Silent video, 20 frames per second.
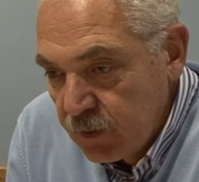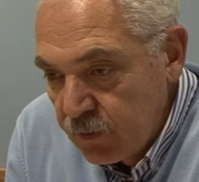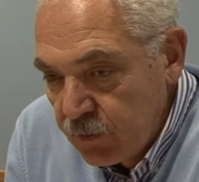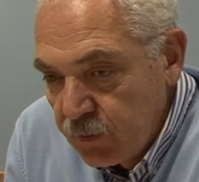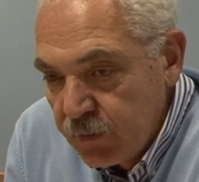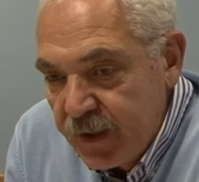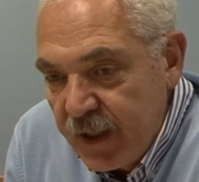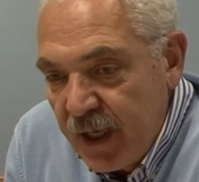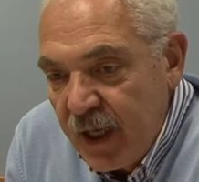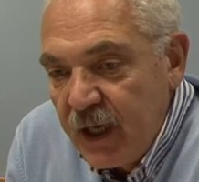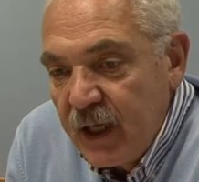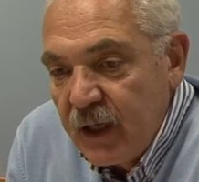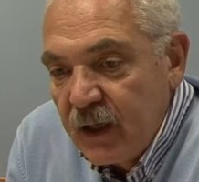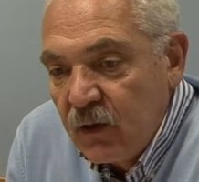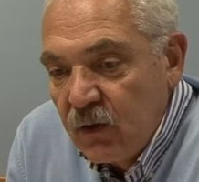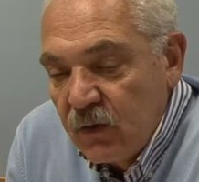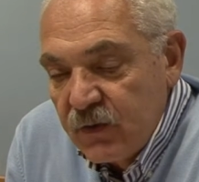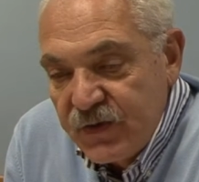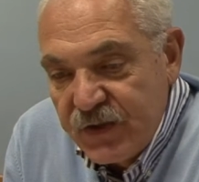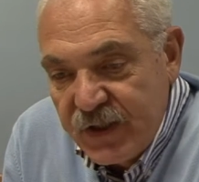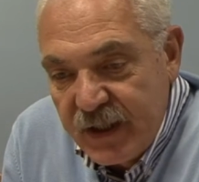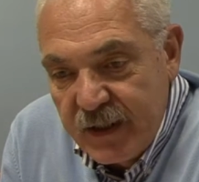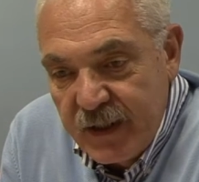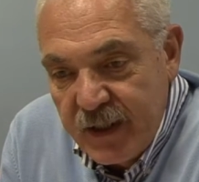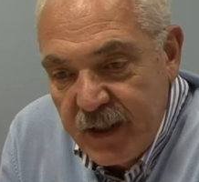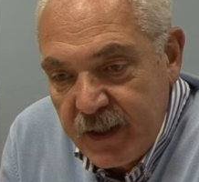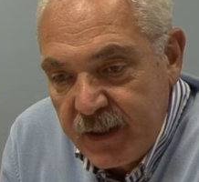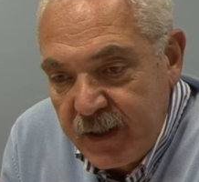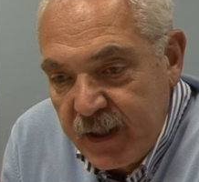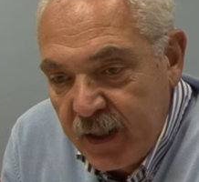today
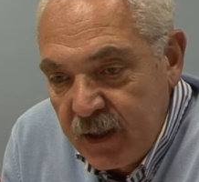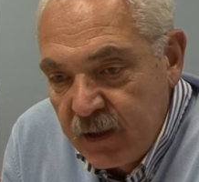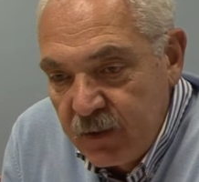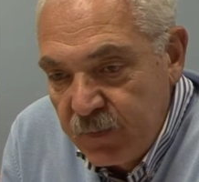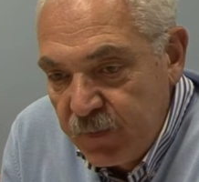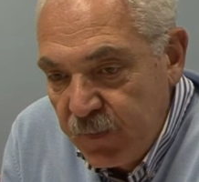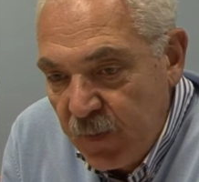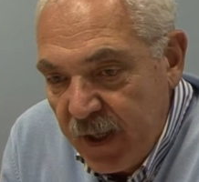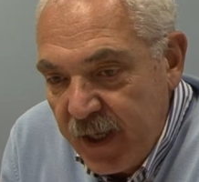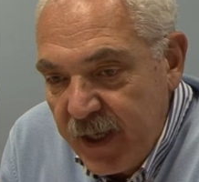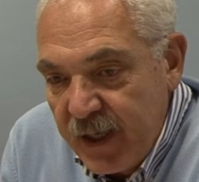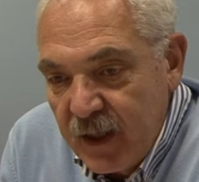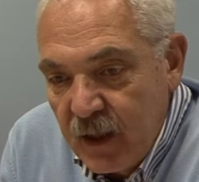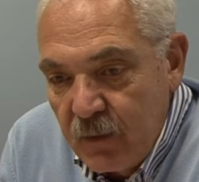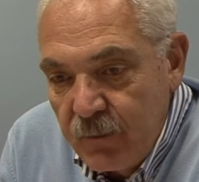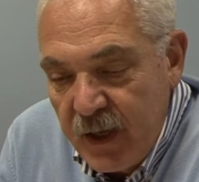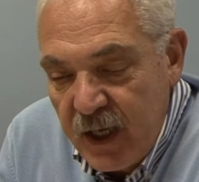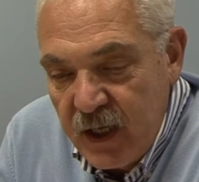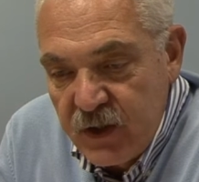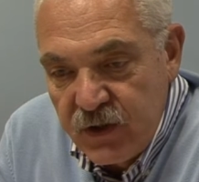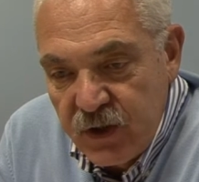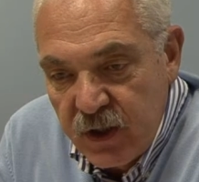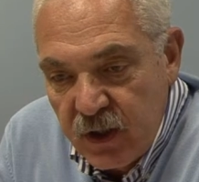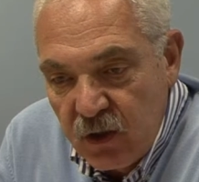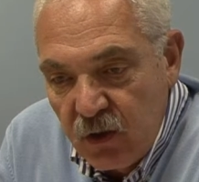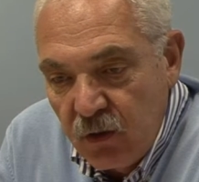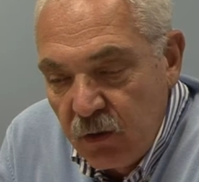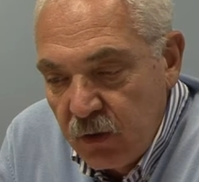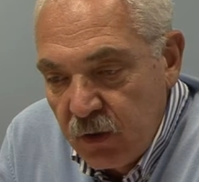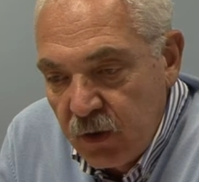considered and playing a
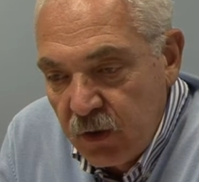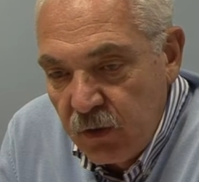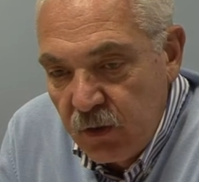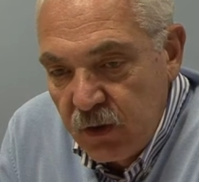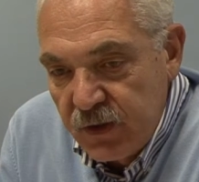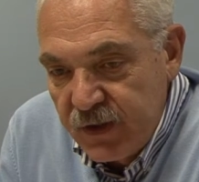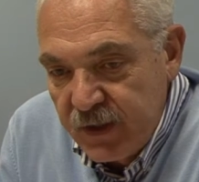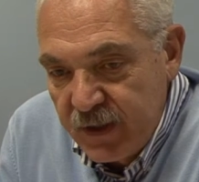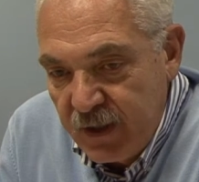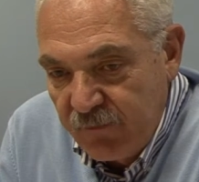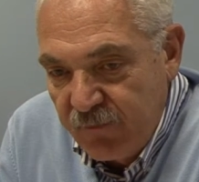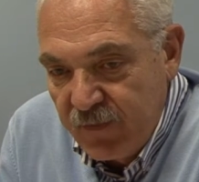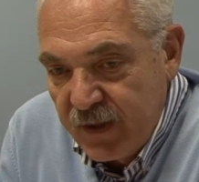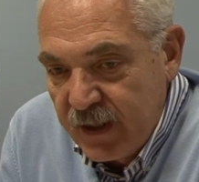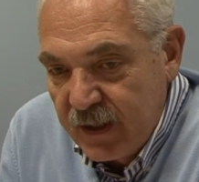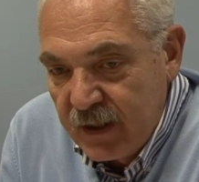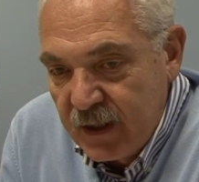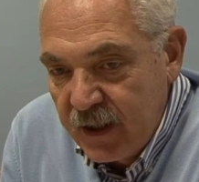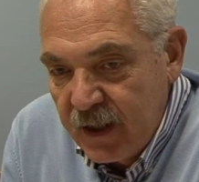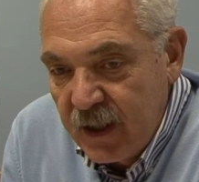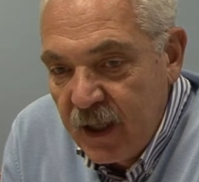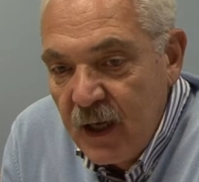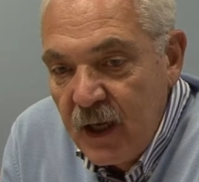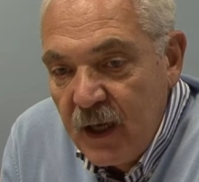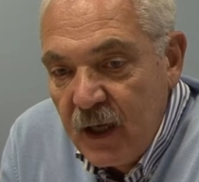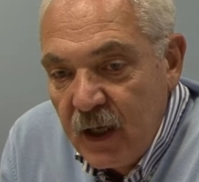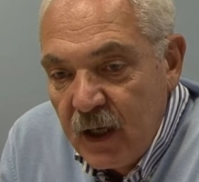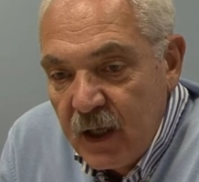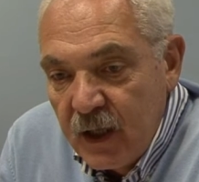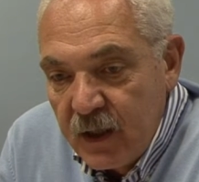major ro role, definitely
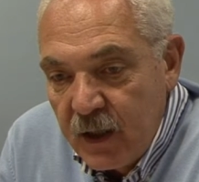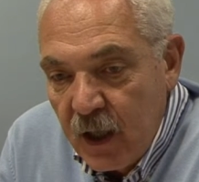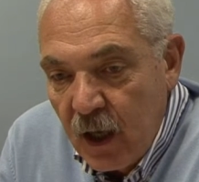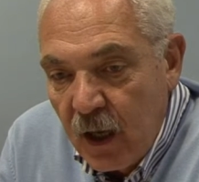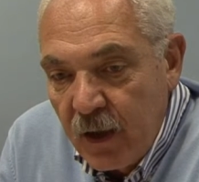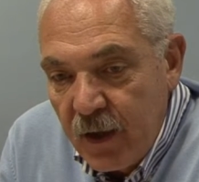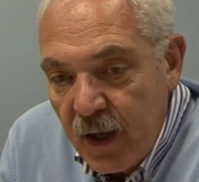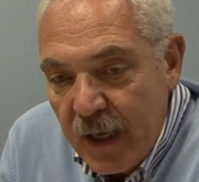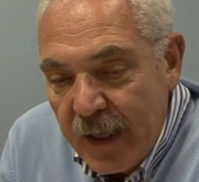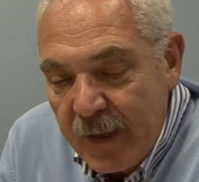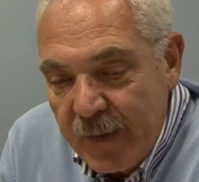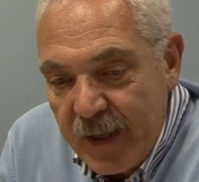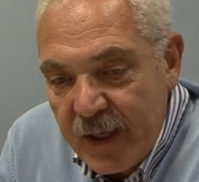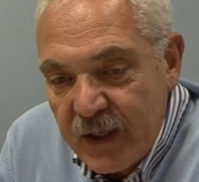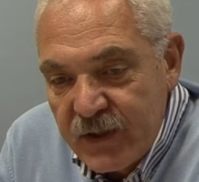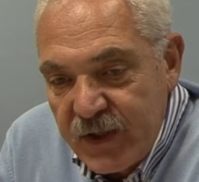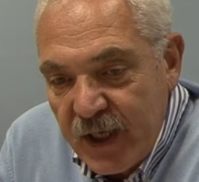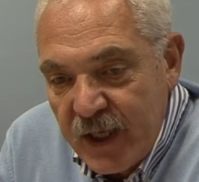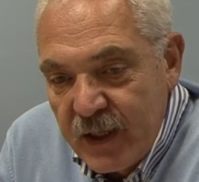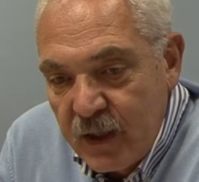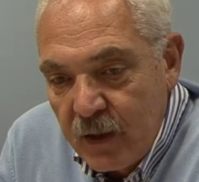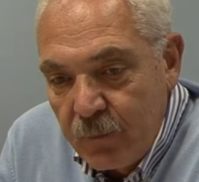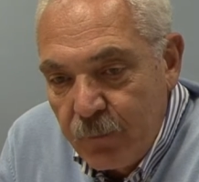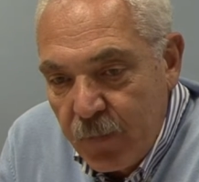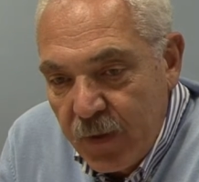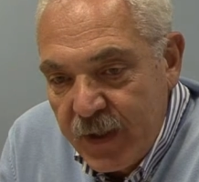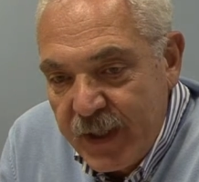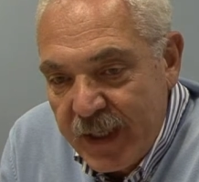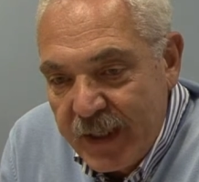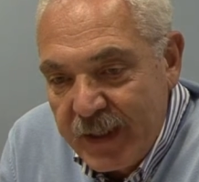the analytics and the
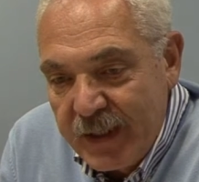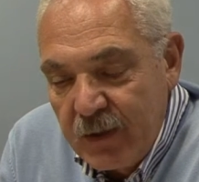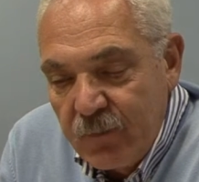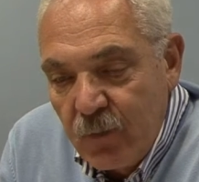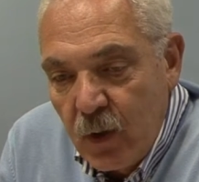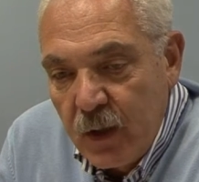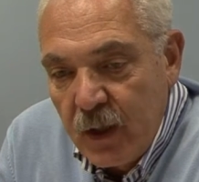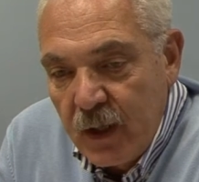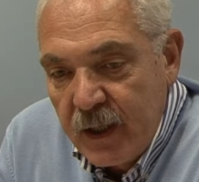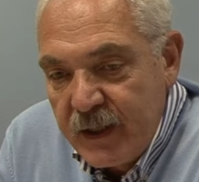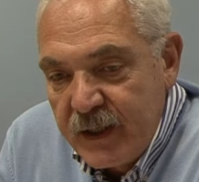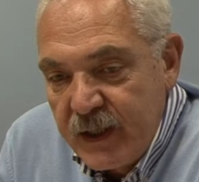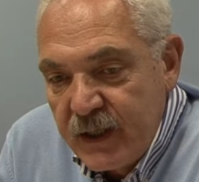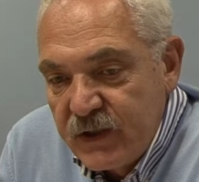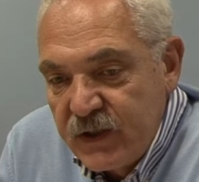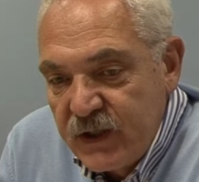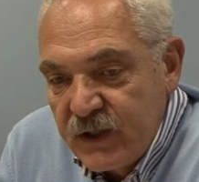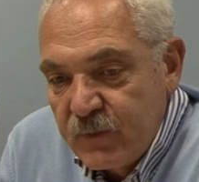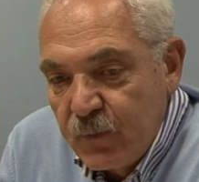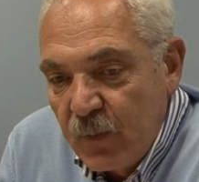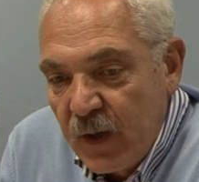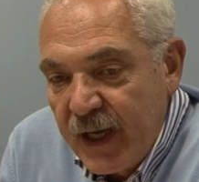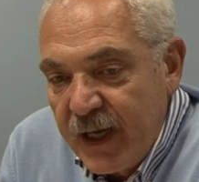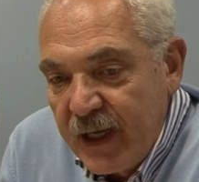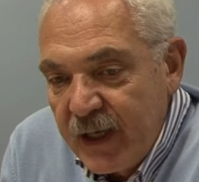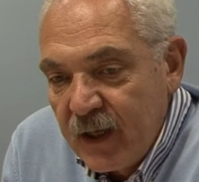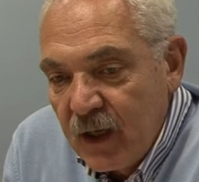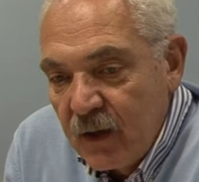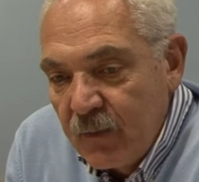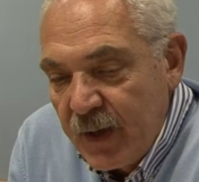predictive analytics is
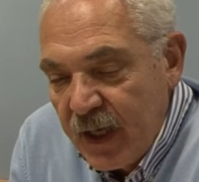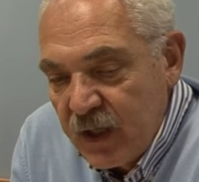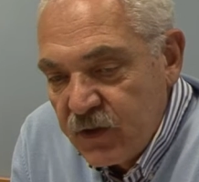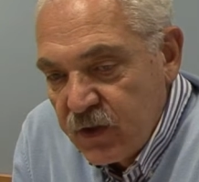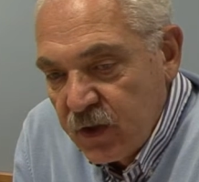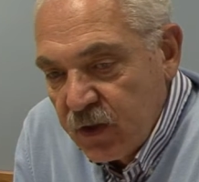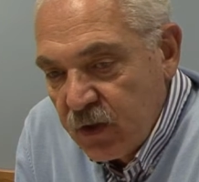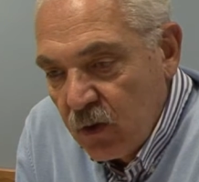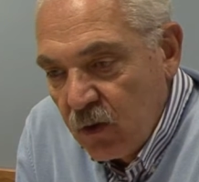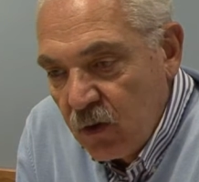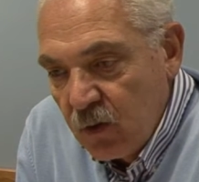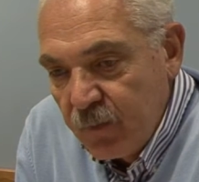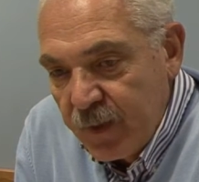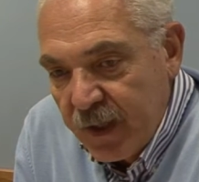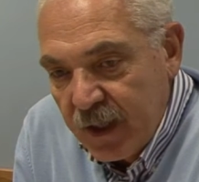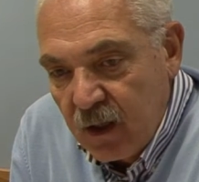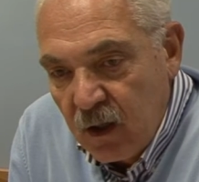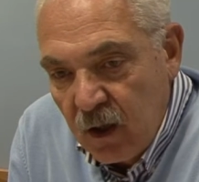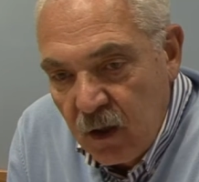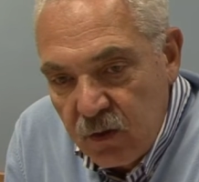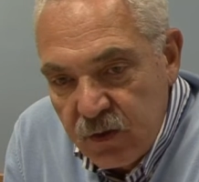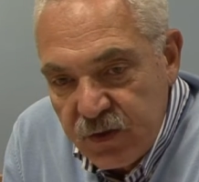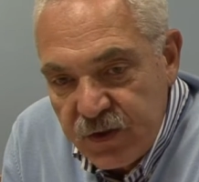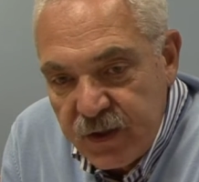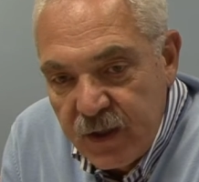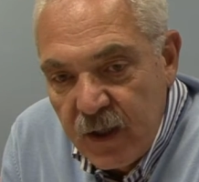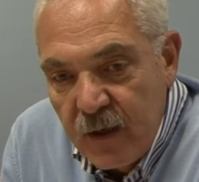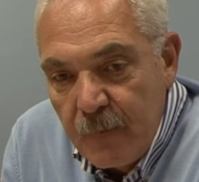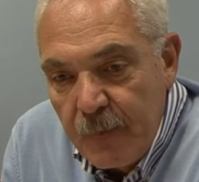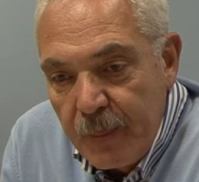playing a major role
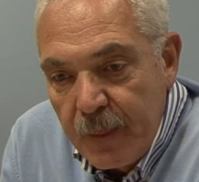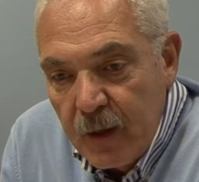because